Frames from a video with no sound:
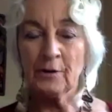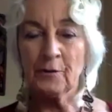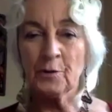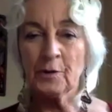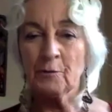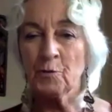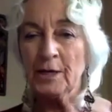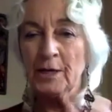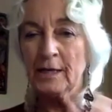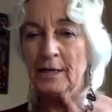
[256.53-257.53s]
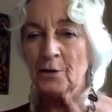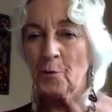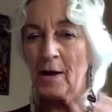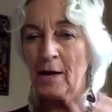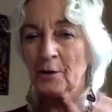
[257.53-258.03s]
you can
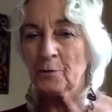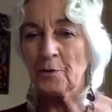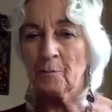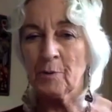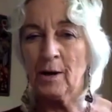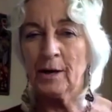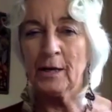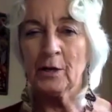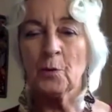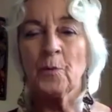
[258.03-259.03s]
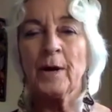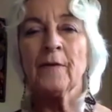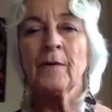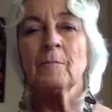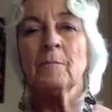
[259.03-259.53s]
re-interact with the body in a way
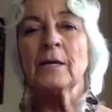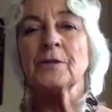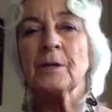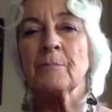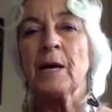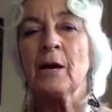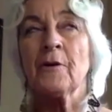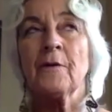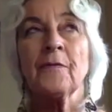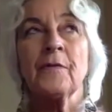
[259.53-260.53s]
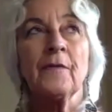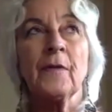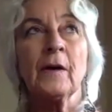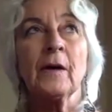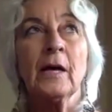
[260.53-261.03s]
that makes it apparent that
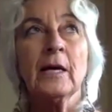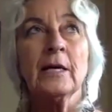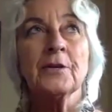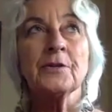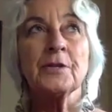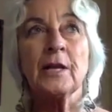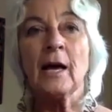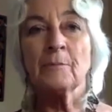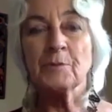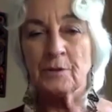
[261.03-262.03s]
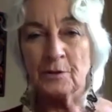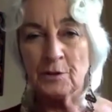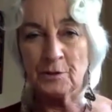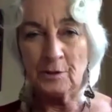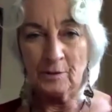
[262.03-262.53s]
the
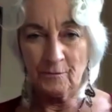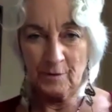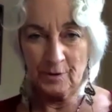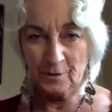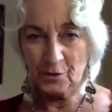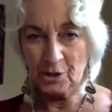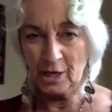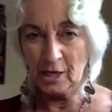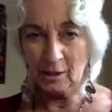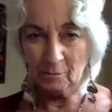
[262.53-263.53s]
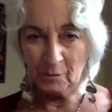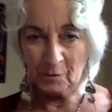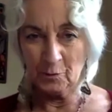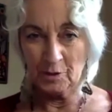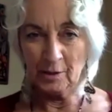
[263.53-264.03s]
synapses in the chain
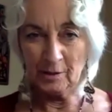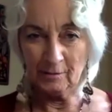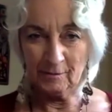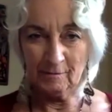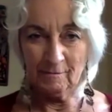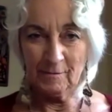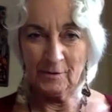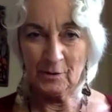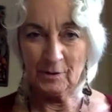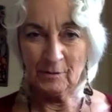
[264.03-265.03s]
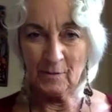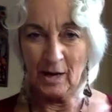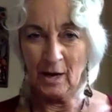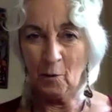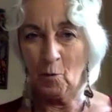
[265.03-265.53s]
between
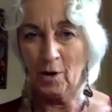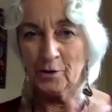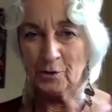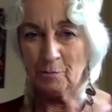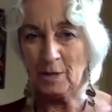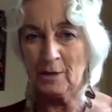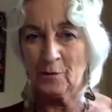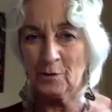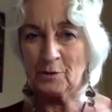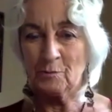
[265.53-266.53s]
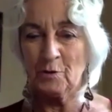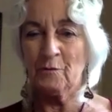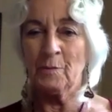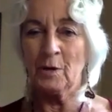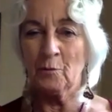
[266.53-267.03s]
I want to make this
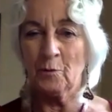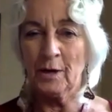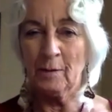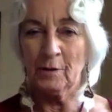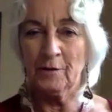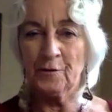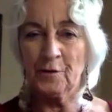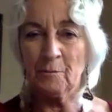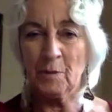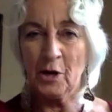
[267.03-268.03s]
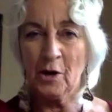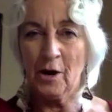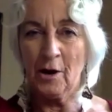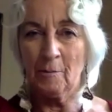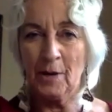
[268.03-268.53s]
movement where I'm lifting my
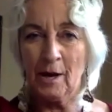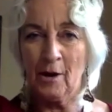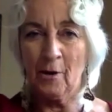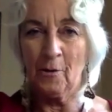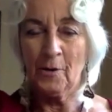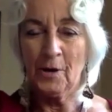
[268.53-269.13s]
arm now,